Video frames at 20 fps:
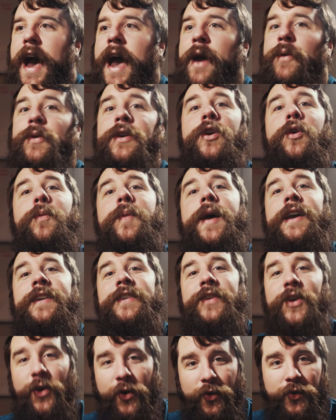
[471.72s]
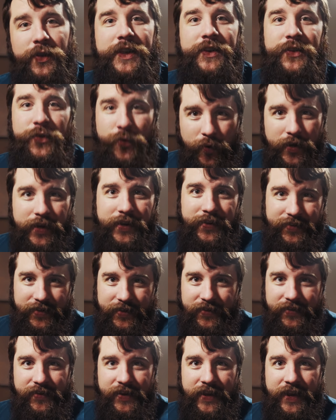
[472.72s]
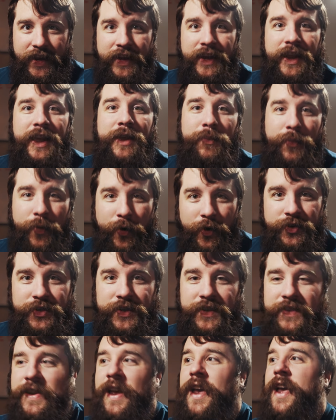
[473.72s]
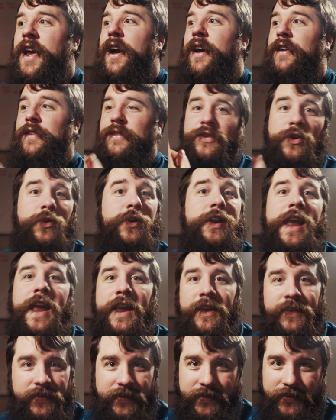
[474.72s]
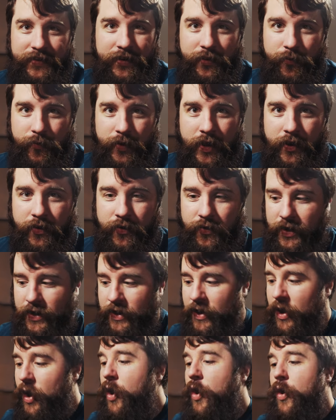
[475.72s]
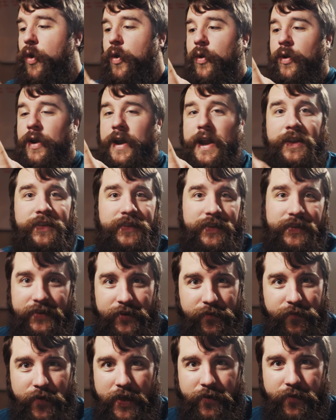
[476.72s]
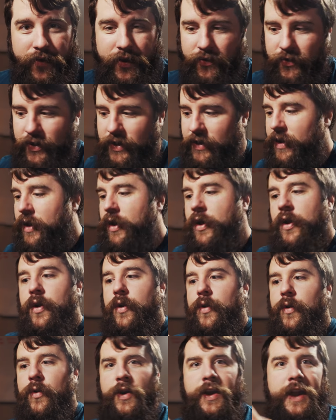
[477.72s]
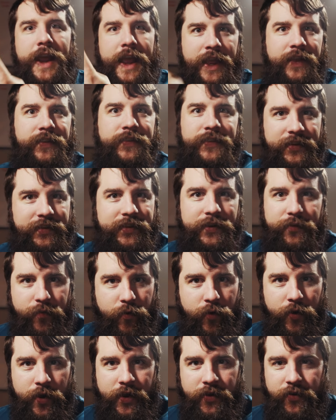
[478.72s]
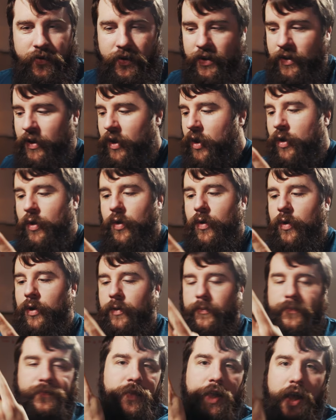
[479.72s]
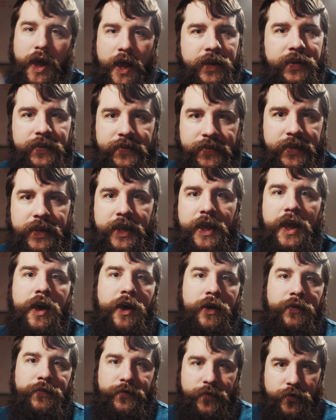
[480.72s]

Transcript: I would go back to early 2016 and purchase a Sony a6300 or an a6500 or an a6400 or honestly a uh,